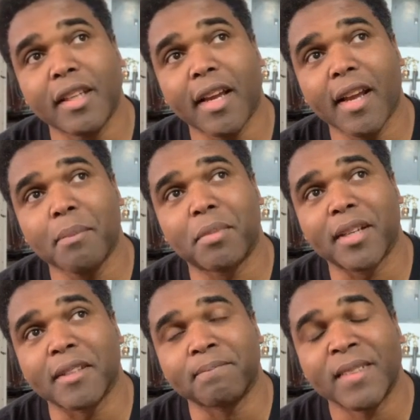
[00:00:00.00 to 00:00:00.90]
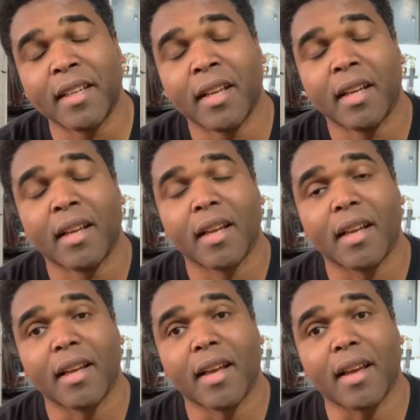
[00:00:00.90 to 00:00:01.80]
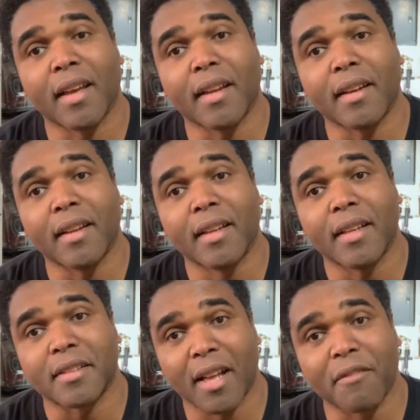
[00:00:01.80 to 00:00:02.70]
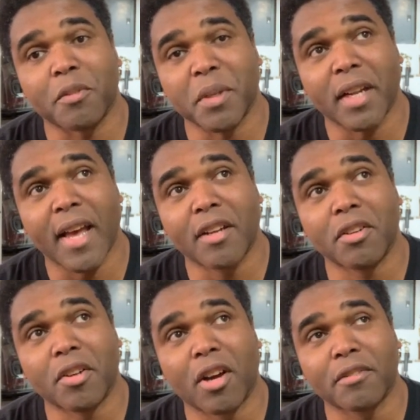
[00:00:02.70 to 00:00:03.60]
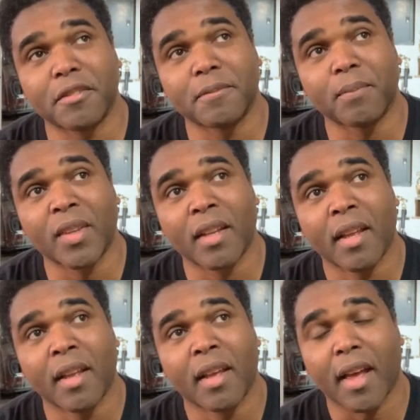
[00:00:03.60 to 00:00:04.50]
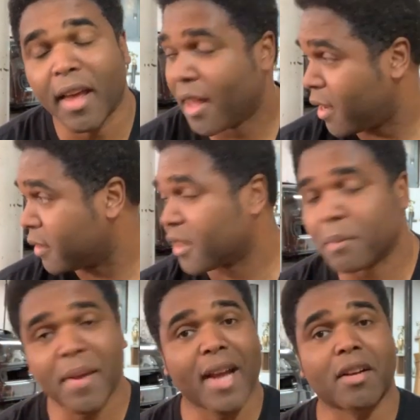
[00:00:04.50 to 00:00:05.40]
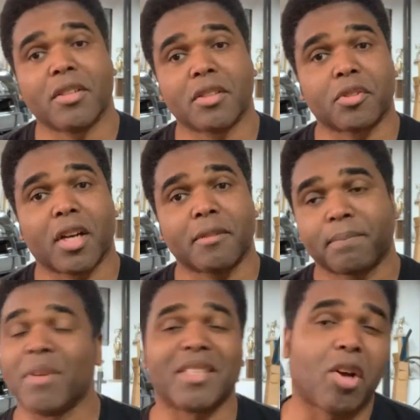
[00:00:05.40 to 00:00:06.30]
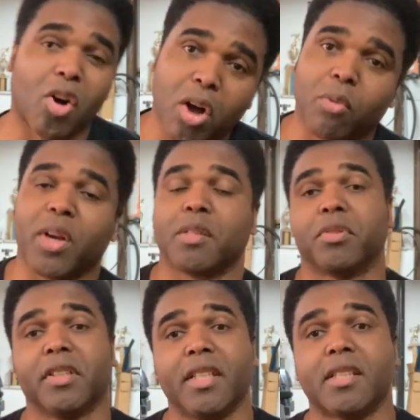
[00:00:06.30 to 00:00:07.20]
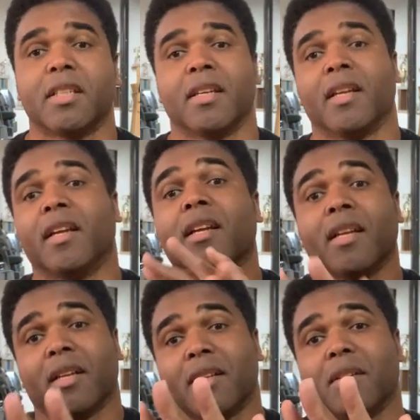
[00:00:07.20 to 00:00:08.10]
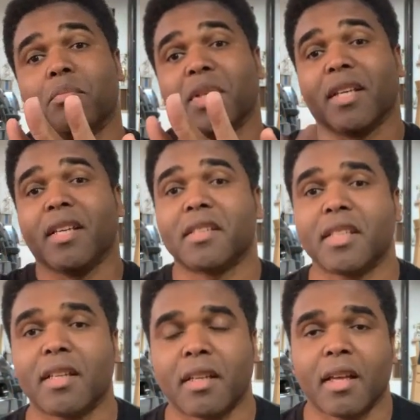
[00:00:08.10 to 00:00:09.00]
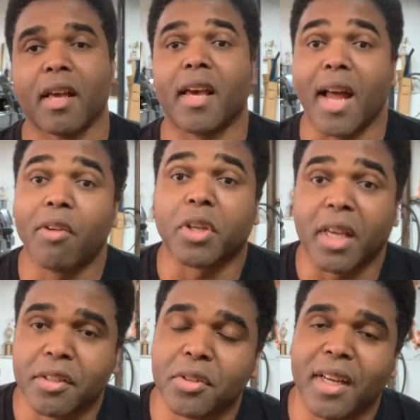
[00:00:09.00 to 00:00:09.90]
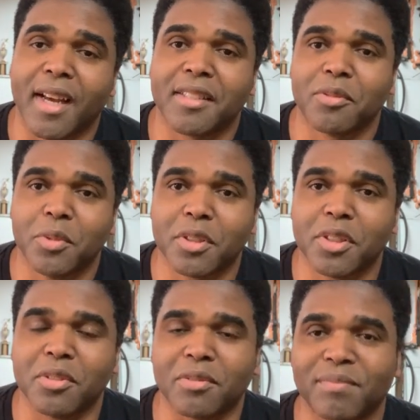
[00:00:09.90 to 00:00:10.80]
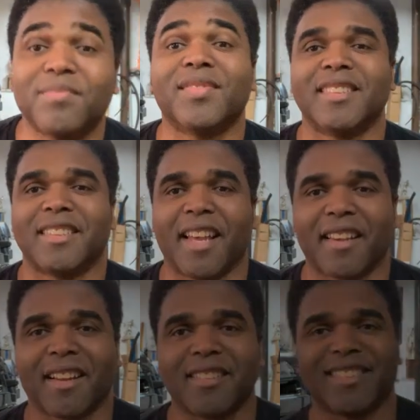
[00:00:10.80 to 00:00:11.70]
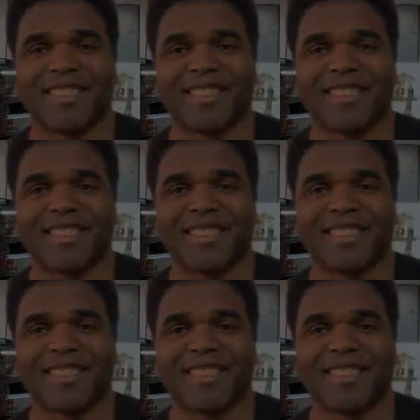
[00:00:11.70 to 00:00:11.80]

Yeah, buddy. And it's time for me to head on off and get back on the truck. And as always, please be easy, and I'll catch you guys real soon. Take care.